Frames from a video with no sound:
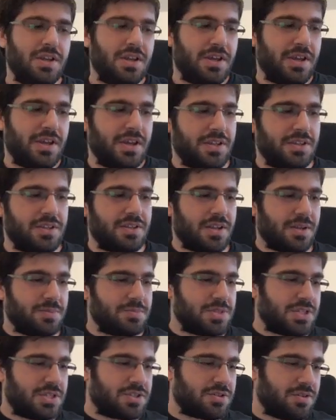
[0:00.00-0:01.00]
And I'm
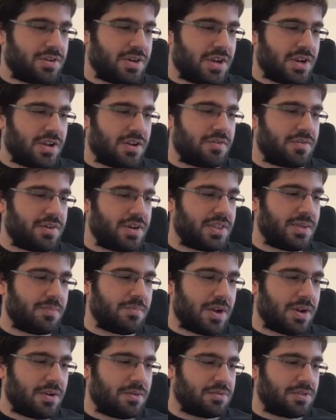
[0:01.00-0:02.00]
just gonna read them
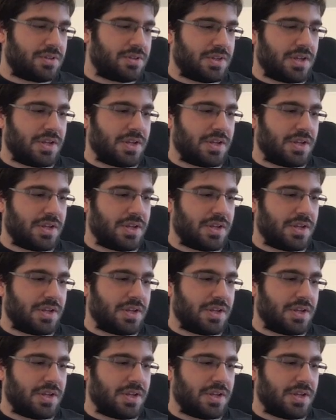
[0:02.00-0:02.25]
out.